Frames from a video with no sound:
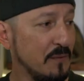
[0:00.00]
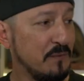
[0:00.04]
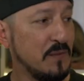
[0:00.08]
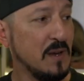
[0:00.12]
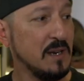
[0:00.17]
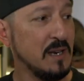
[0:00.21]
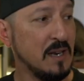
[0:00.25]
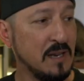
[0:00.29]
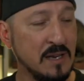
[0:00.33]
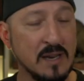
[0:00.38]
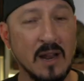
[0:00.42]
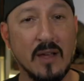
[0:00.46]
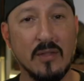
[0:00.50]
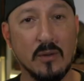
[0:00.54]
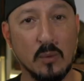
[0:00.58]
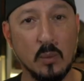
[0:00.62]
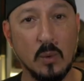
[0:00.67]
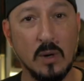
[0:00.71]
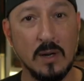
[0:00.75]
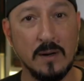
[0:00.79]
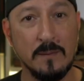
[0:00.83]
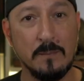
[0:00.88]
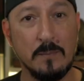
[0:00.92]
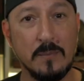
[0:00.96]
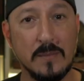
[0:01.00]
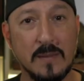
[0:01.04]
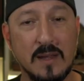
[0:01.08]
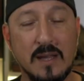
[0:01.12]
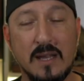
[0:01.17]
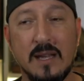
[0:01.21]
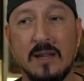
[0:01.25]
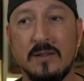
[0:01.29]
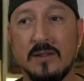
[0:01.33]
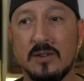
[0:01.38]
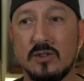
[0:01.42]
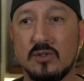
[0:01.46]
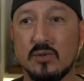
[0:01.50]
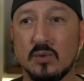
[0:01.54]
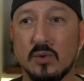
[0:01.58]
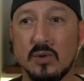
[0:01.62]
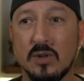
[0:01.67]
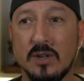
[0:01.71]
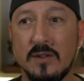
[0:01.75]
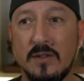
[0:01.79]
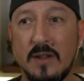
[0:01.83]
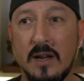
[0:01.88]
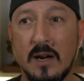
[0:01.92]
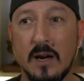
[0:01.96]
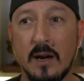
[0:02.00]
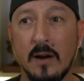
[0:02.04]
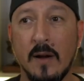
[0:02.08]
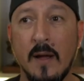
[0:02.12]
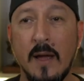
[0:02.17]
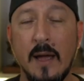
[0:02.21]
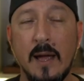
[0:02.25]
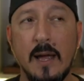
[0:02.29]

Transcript: I found another one in the drawer in there.